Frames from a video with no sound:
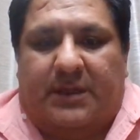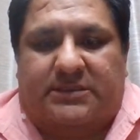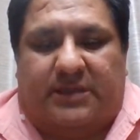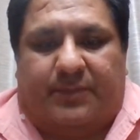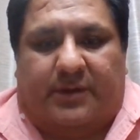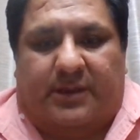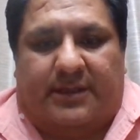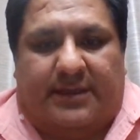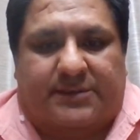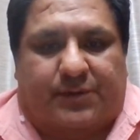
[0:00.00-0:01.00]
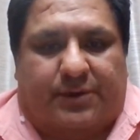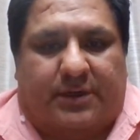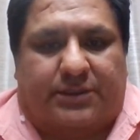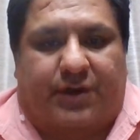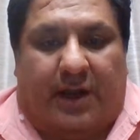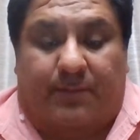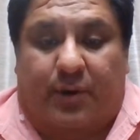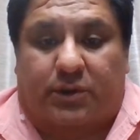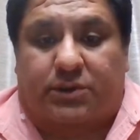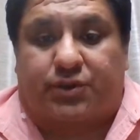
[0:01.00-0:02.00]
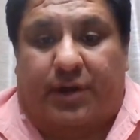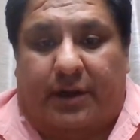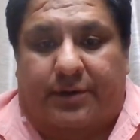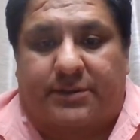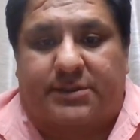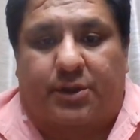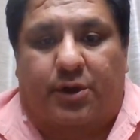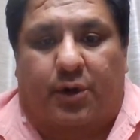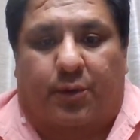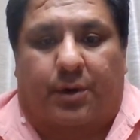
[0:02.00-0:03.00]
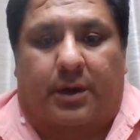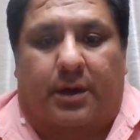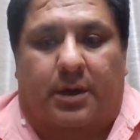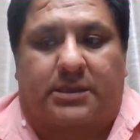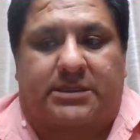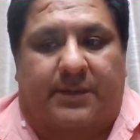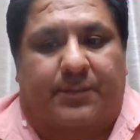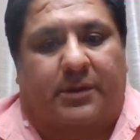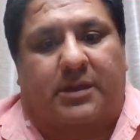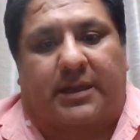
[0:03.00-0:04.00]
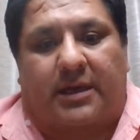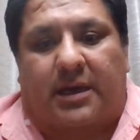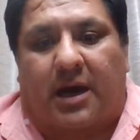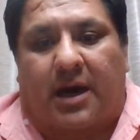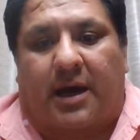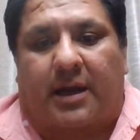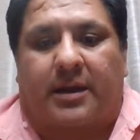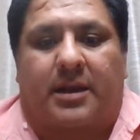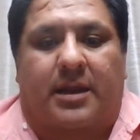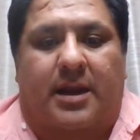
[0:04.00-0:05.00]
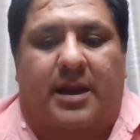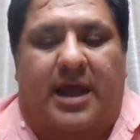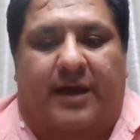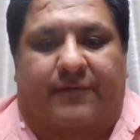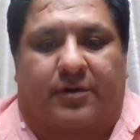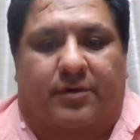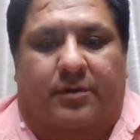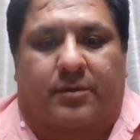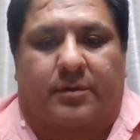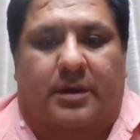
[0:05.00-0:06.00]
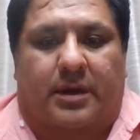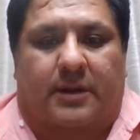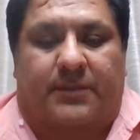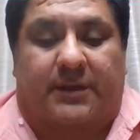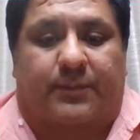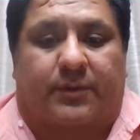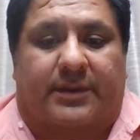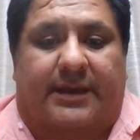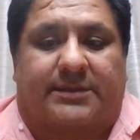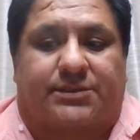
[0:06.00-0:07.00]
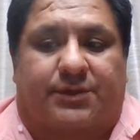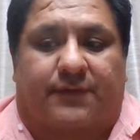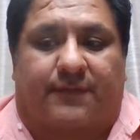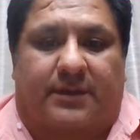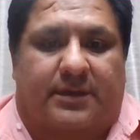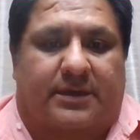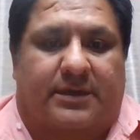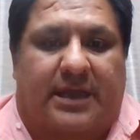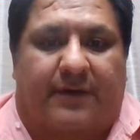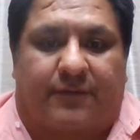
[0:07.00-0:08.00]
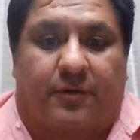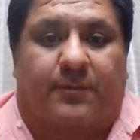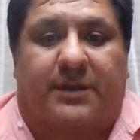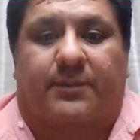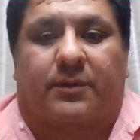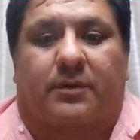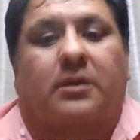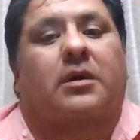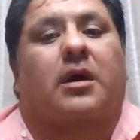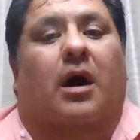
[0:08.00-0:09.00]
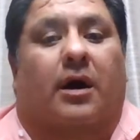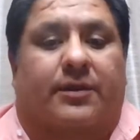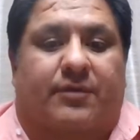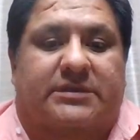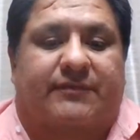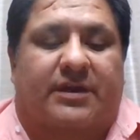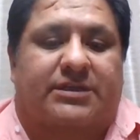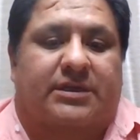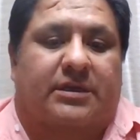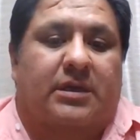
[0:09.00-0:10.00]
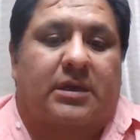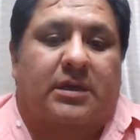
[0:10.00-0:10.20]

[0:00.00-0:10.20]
Typically, these were trading post traders who were typically non-Navajo people that served the Navajo people on the reservation.